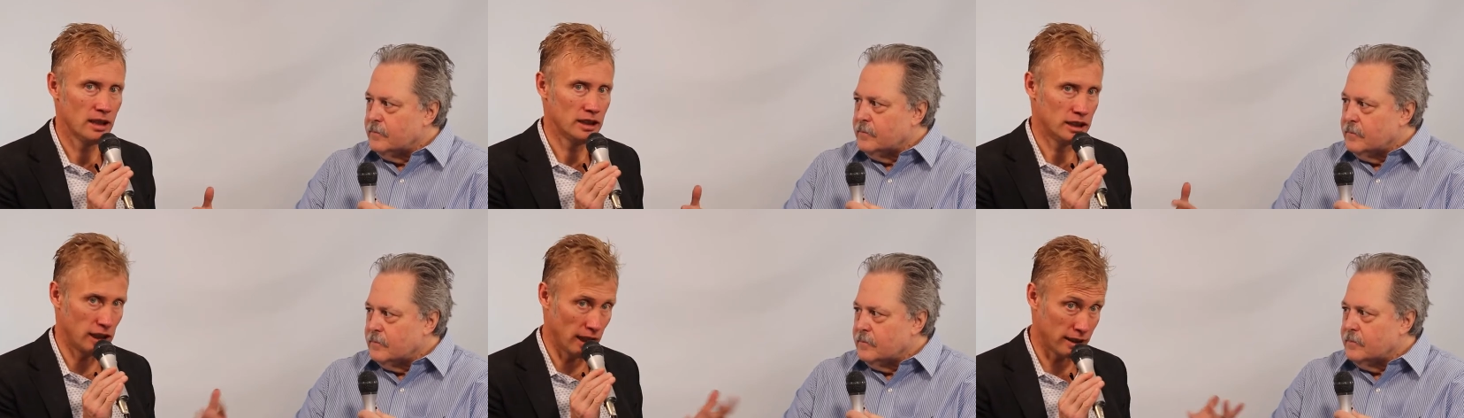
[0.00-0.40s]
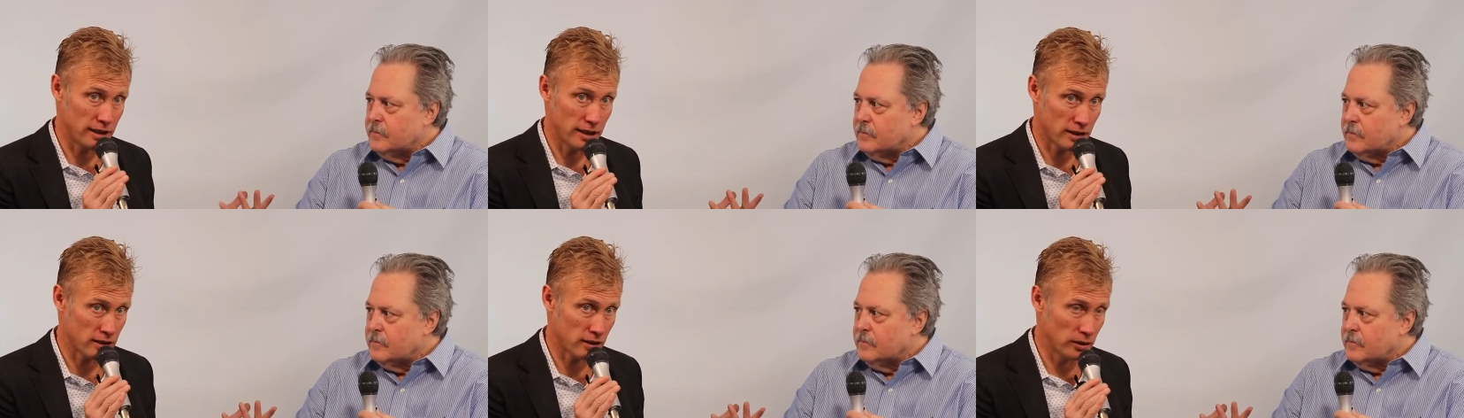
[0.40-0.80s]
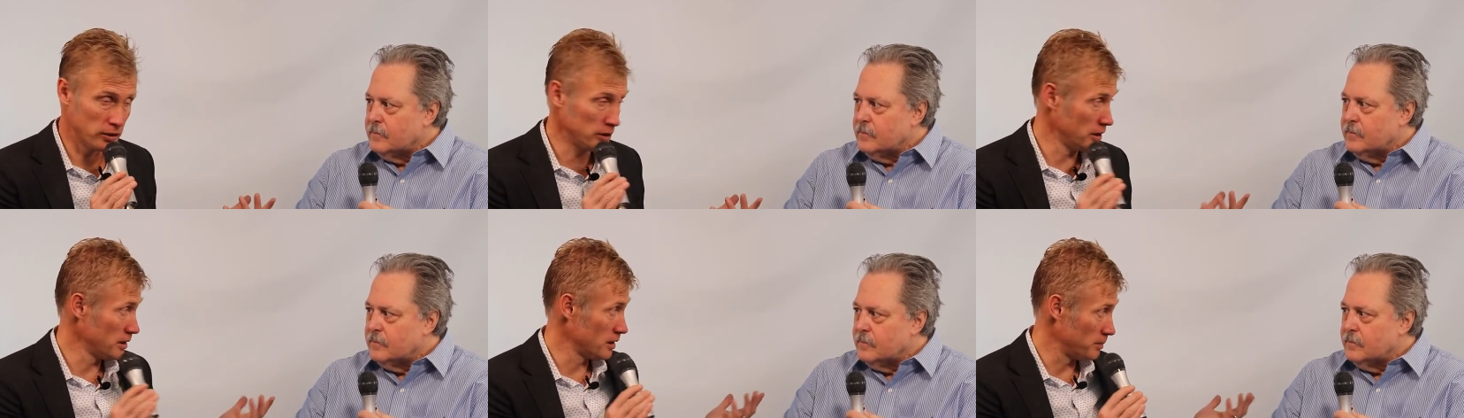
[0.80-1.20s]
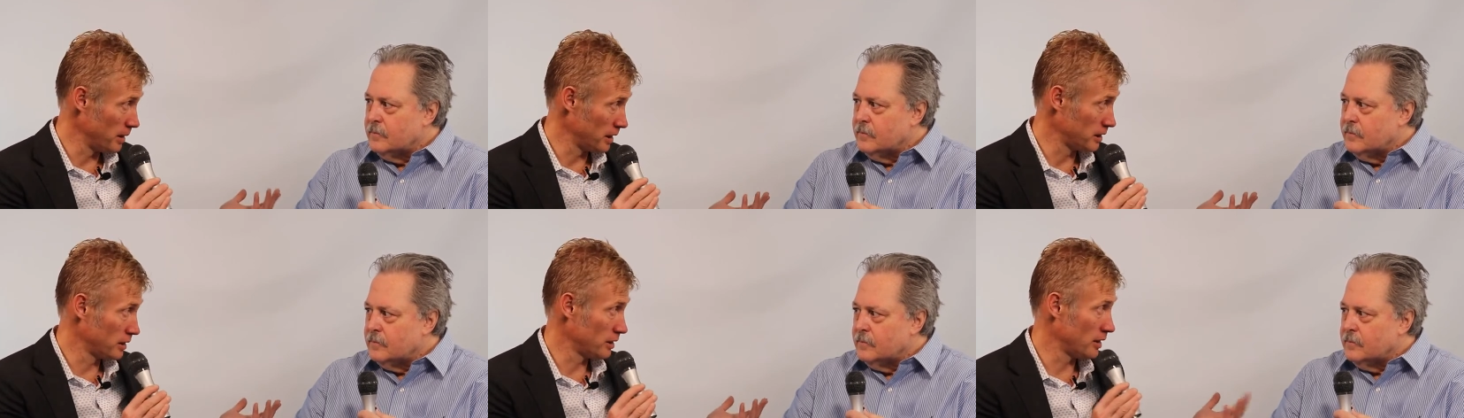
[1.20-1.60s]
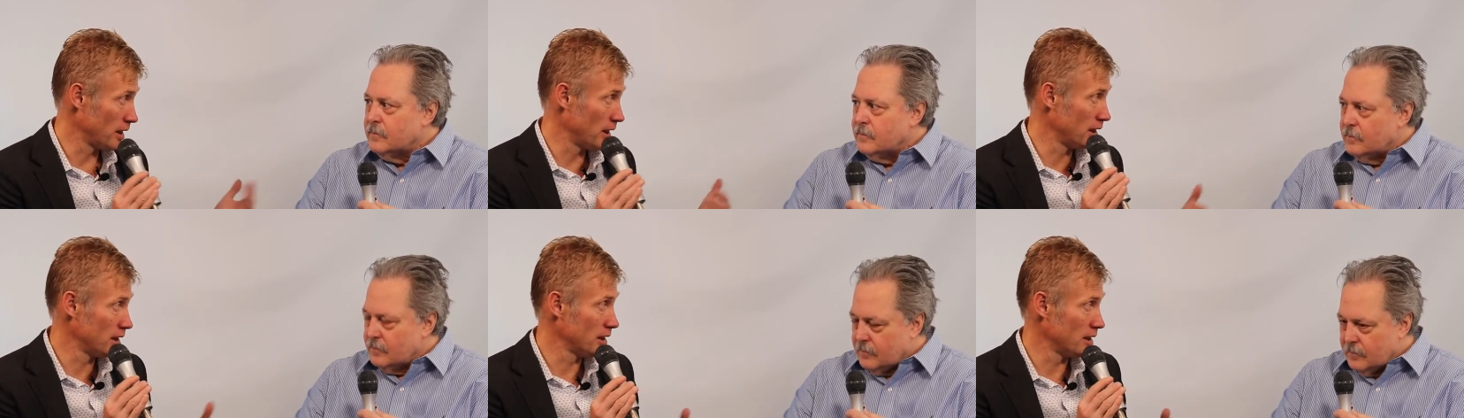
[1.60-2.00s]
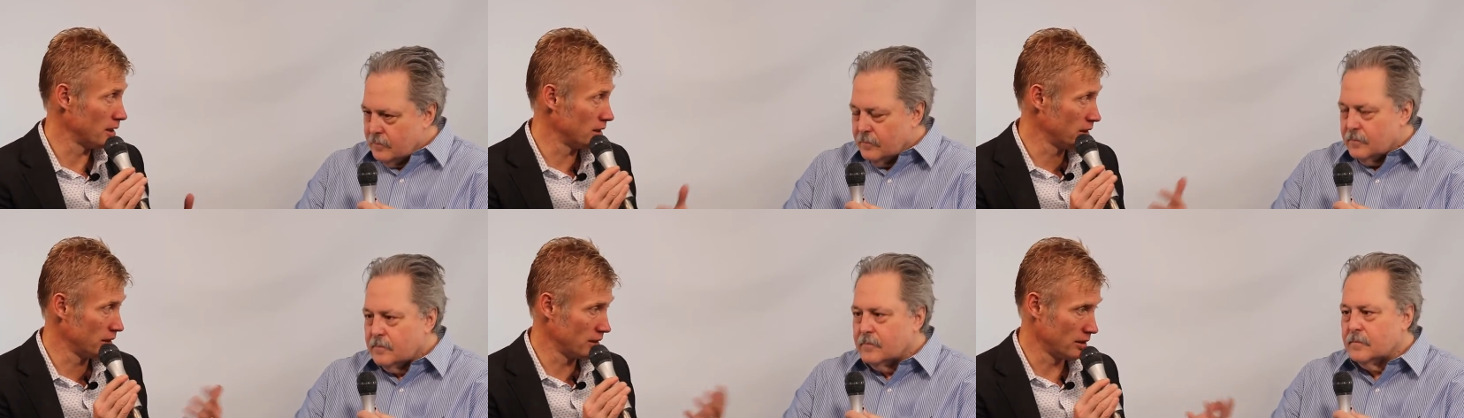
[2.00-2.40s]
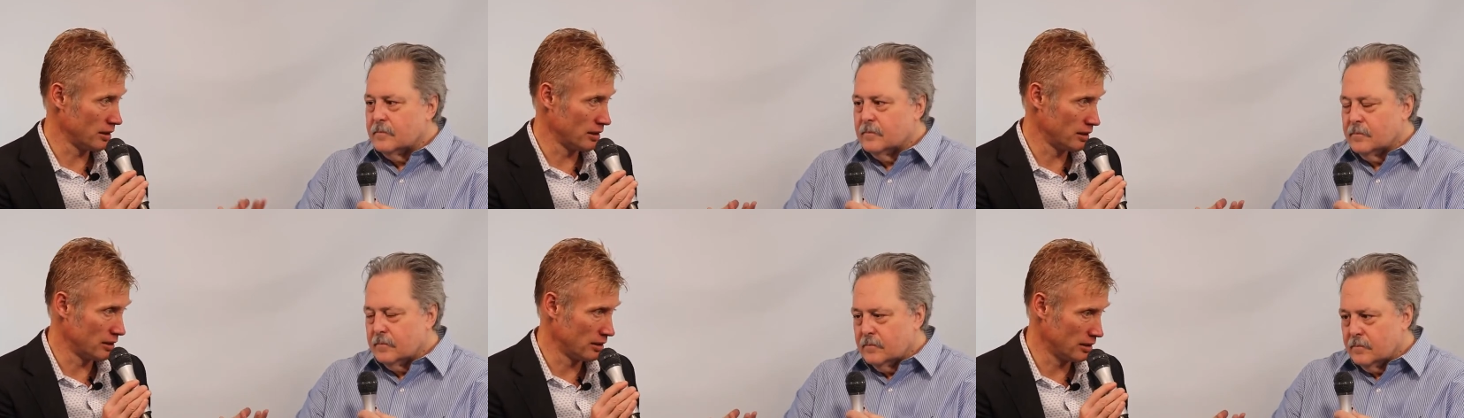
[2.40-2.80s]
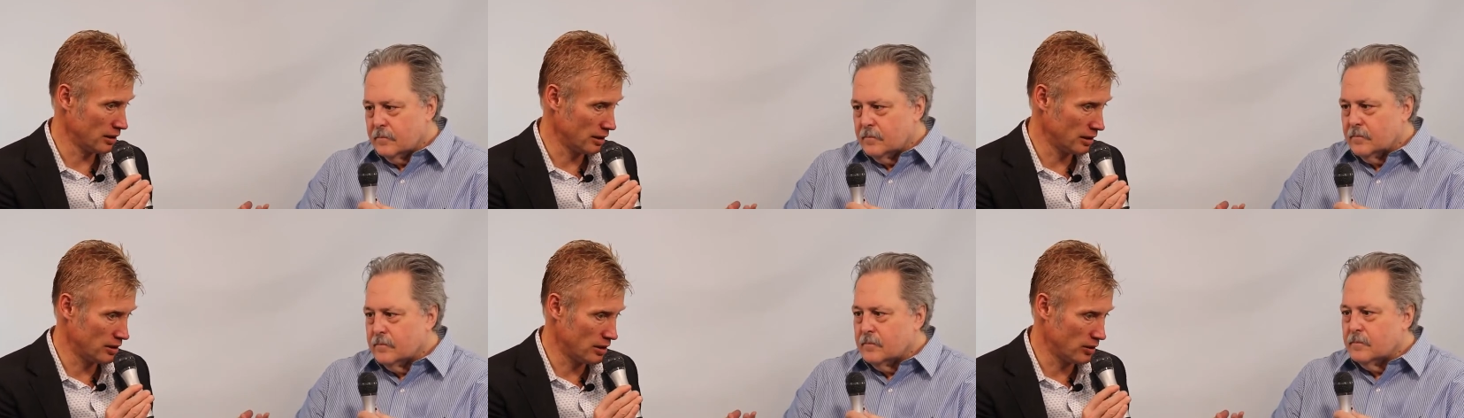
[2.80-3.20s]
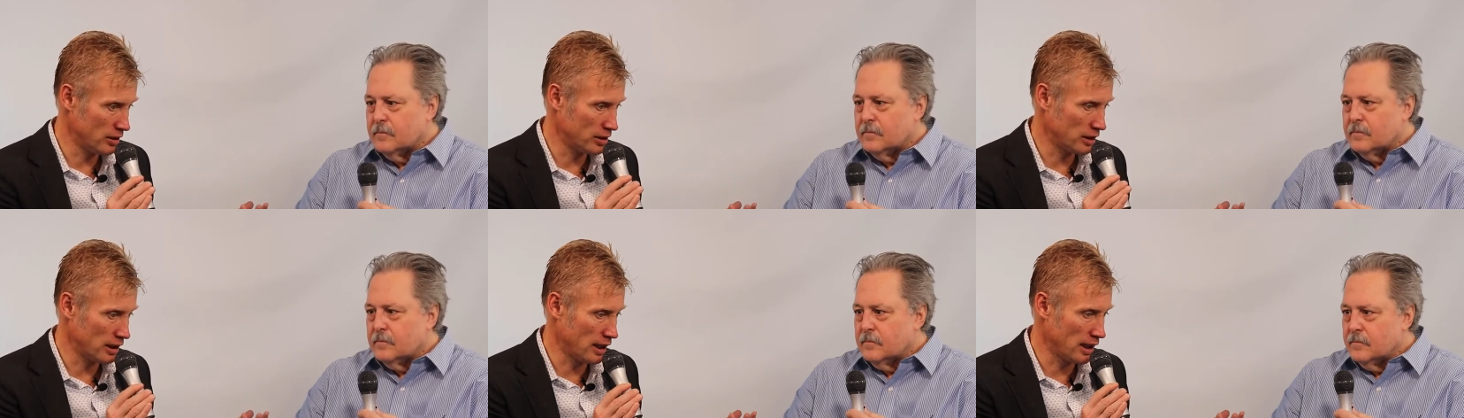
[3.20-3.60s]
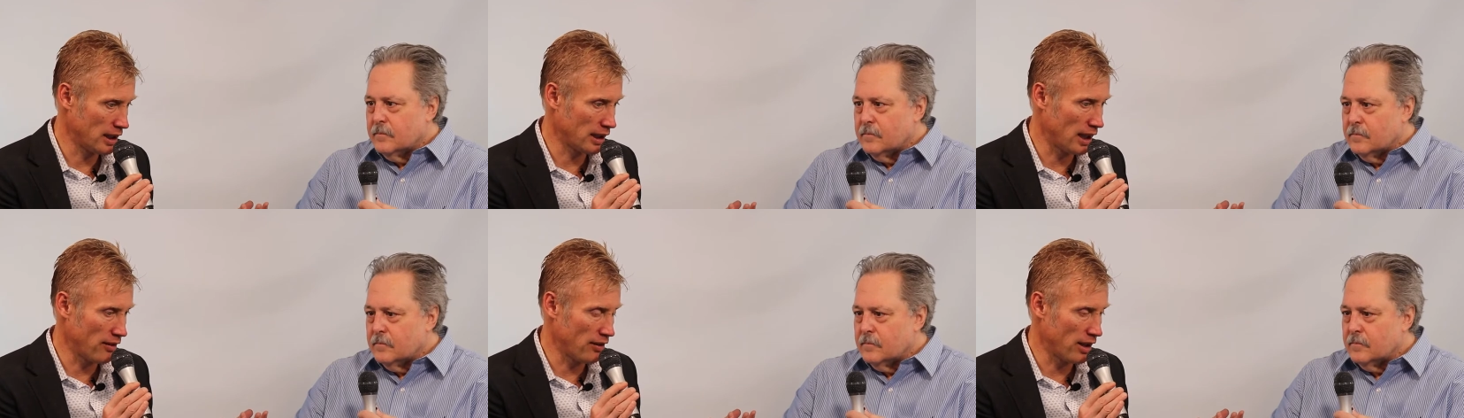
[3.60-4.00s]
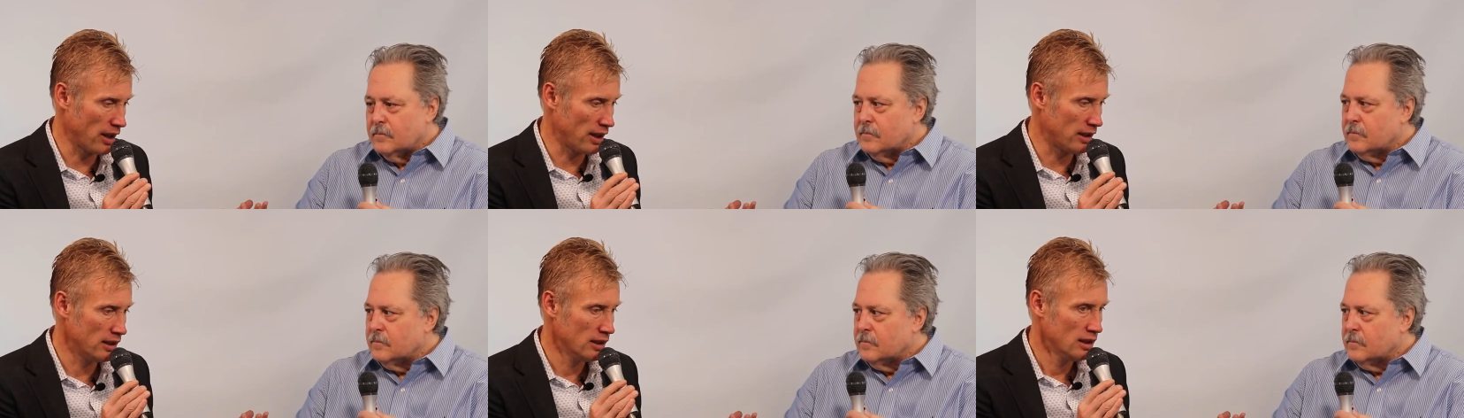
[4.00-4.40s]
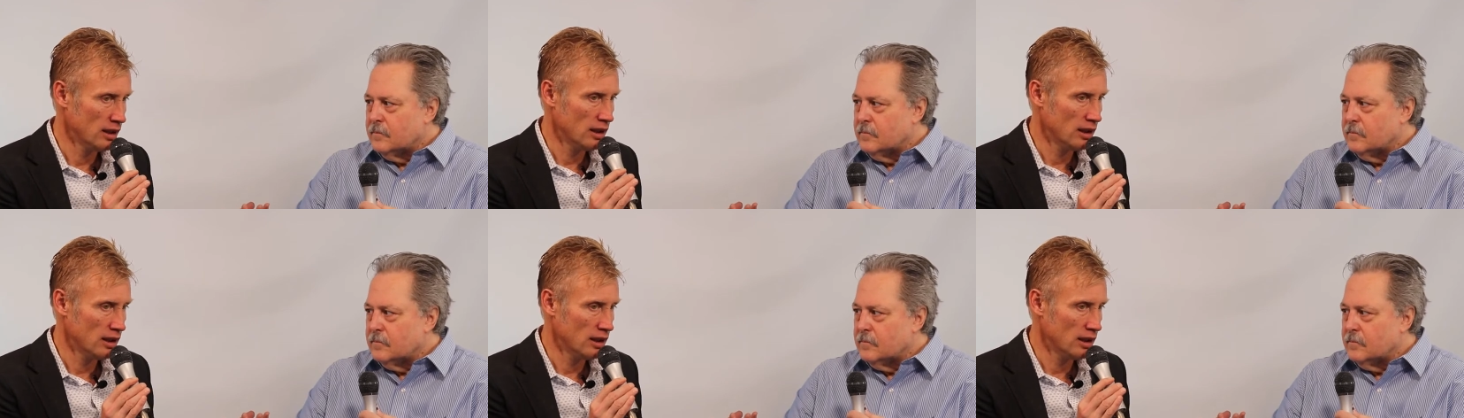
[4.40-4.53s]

Speaker 1: Check the exclusions. Make sure that you know you're you're you know what you're getting. And then,